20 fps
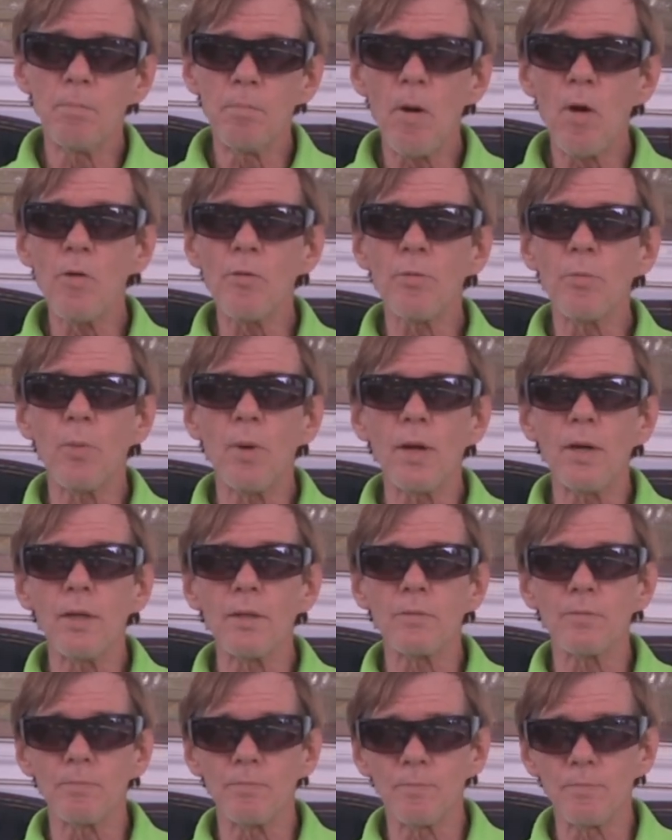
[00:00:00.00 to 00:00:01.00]
both when
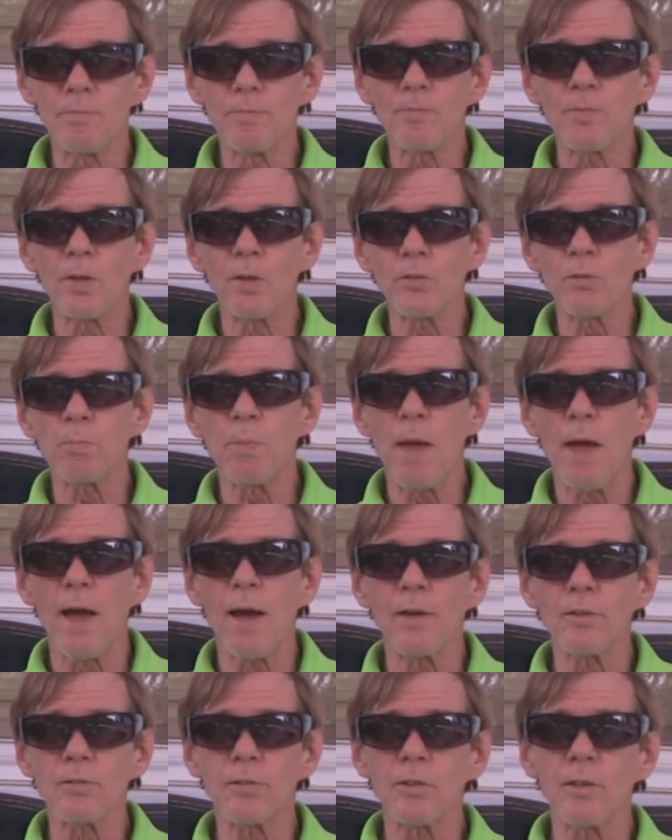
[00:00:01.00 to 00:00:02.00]
it first
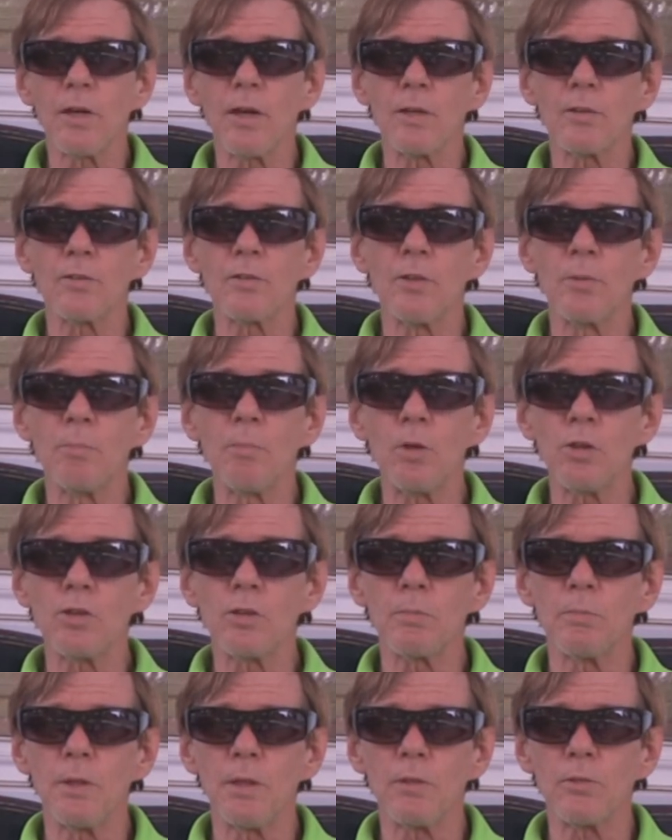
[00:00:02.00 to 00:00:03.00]
passed under the
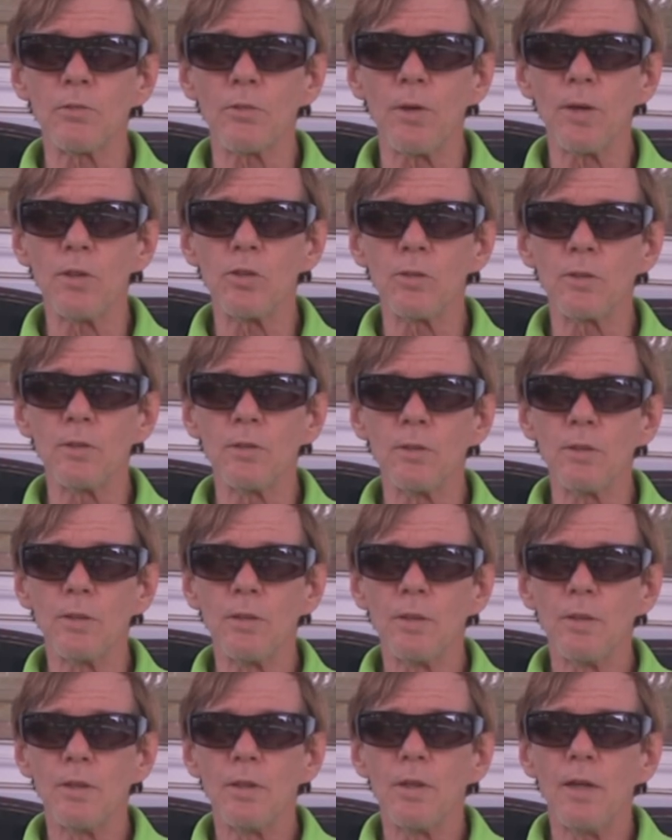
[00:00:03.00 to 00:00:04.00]
Bush administration
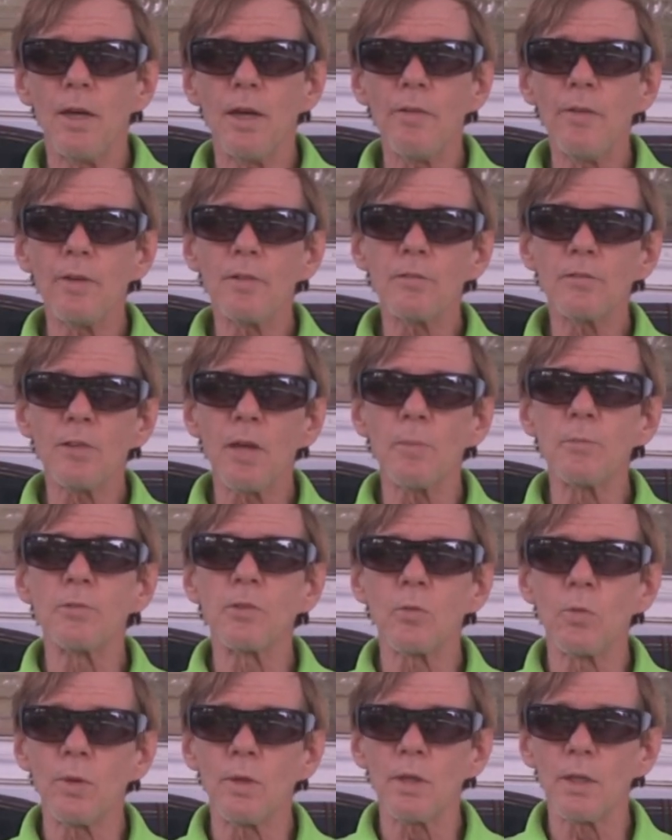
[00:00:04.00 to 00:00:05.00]
and then
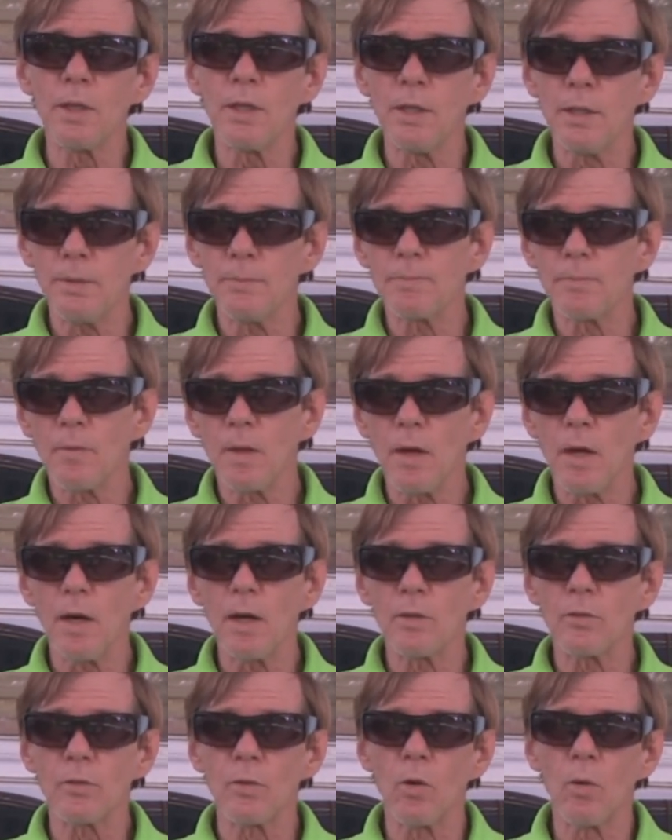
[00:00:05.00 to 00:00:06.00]
subsequently
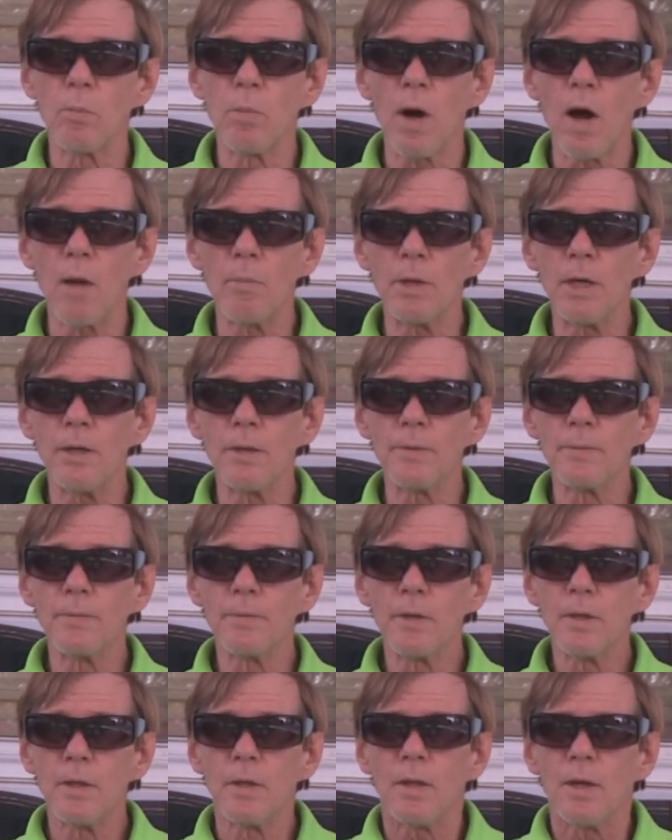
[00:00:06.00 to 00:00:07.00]
under Obama,
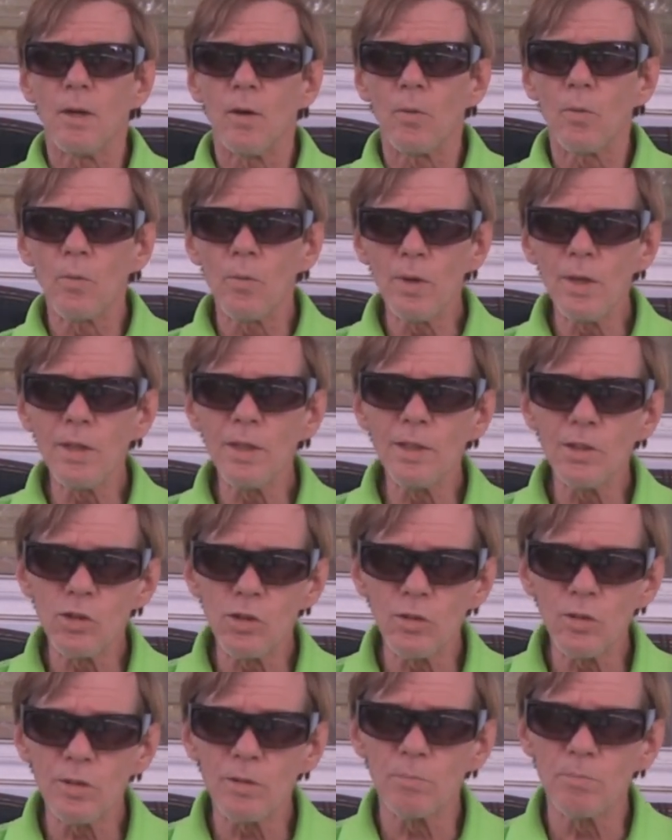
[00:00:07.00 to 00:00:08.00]
really
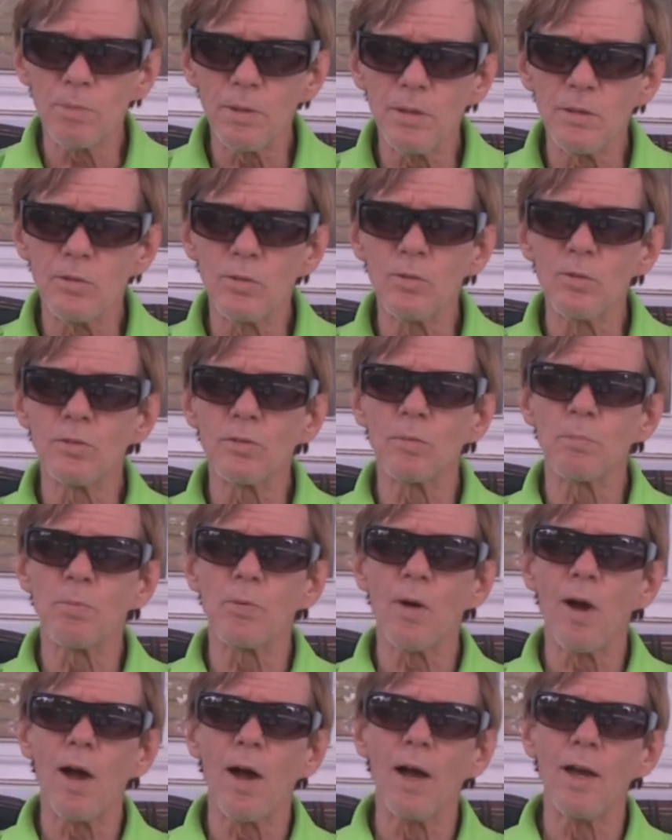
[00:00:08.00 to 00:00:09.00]
shouldn't be too
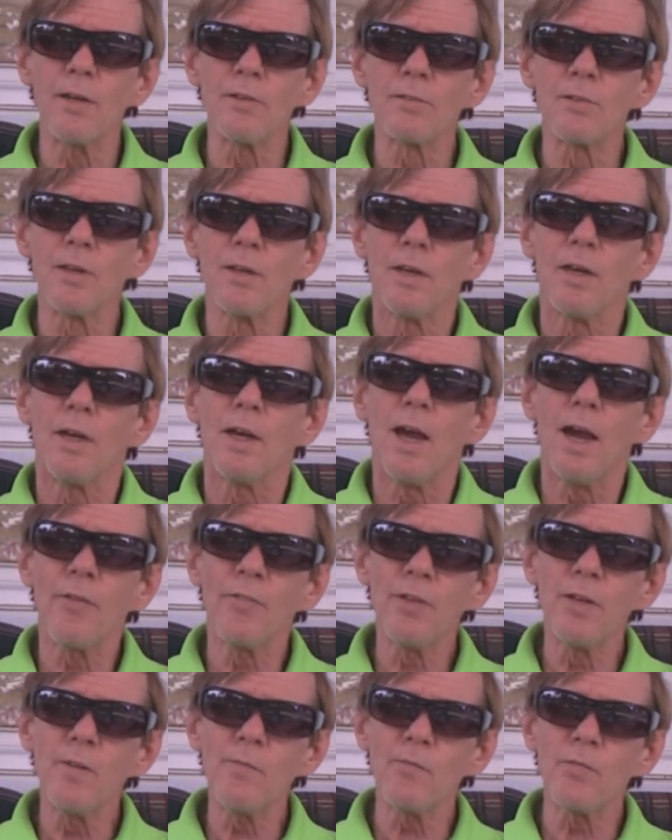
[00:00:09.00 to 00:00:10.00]
surprised
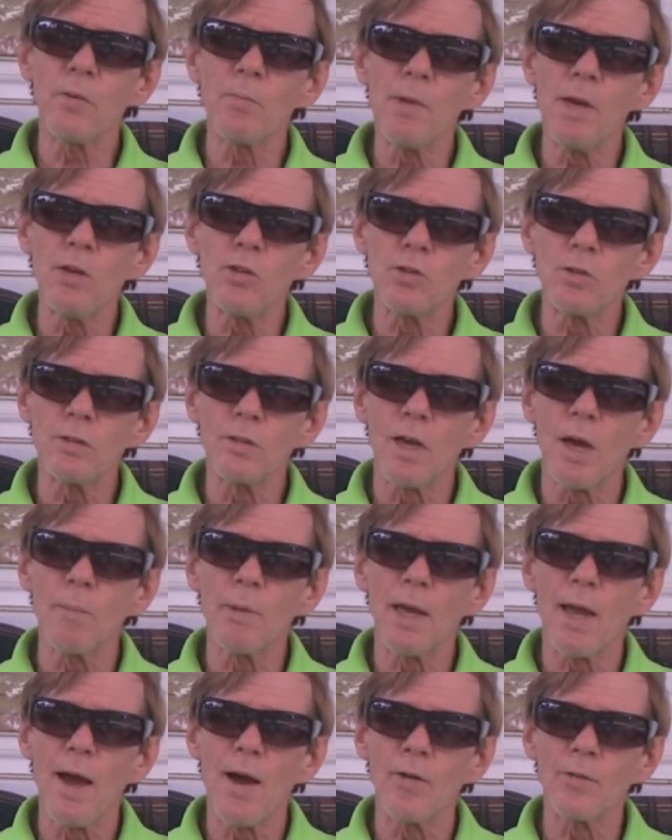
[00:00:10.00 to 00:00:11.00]
at the information
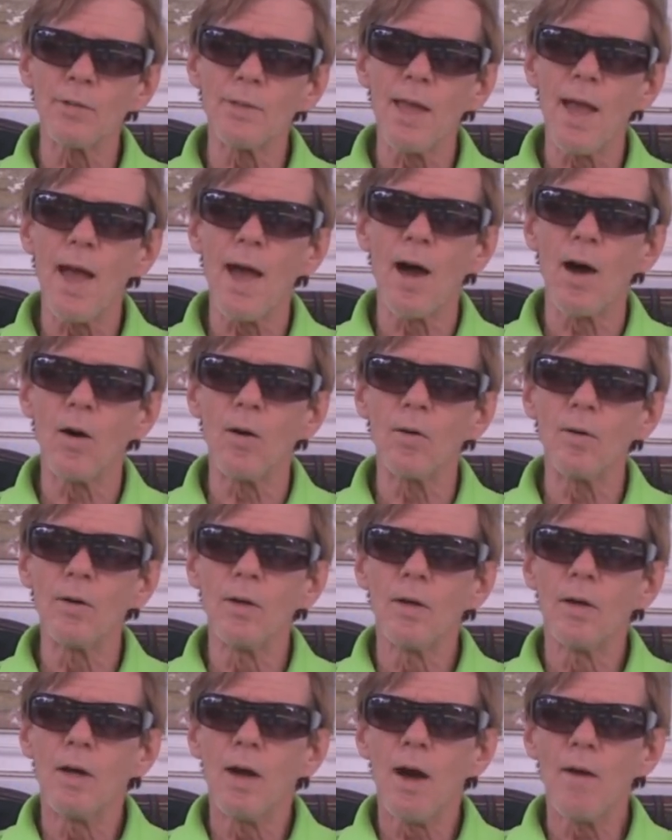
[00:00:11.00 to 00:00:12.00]
coming out now
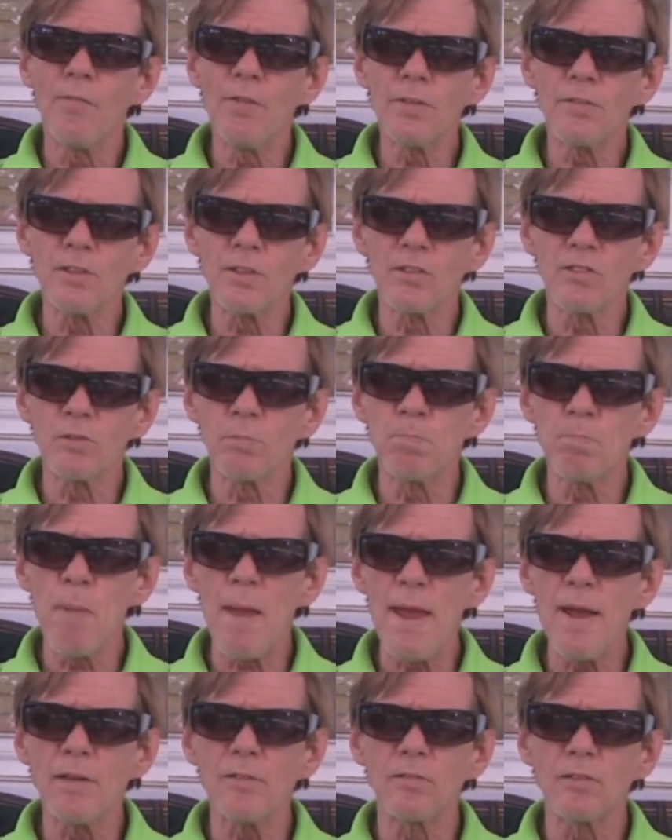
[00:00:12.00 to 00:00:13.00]
of this
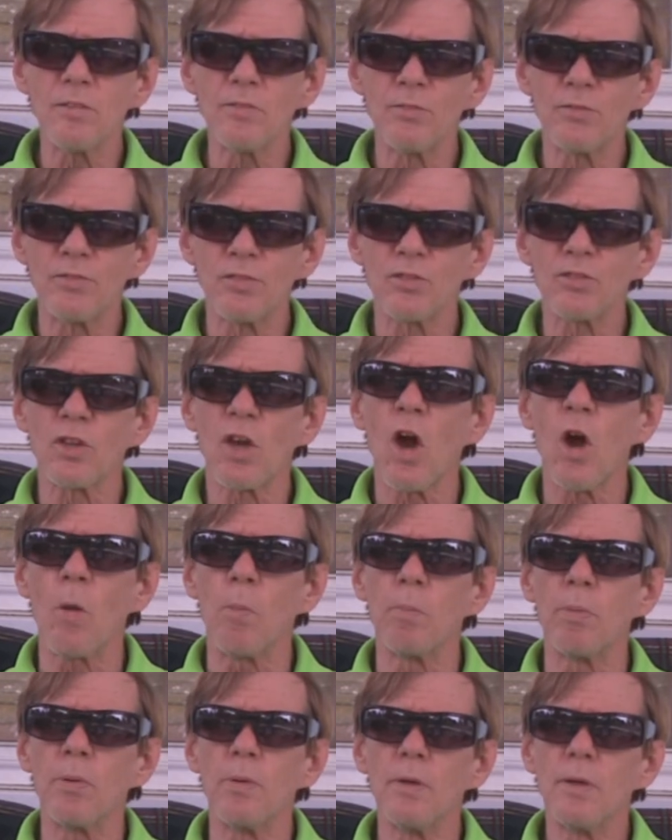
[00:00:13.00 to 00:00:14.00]
expansive
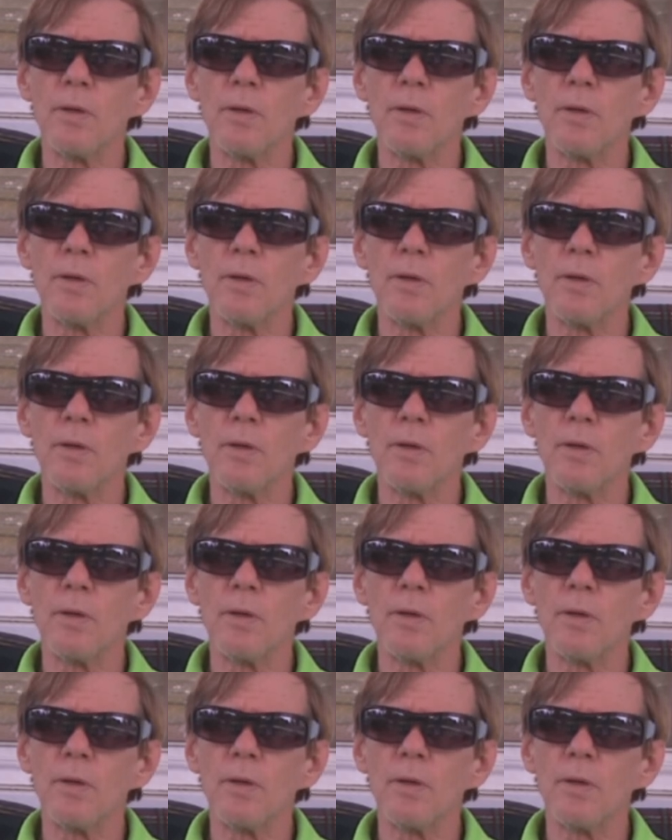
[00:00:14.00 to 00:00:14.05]
scope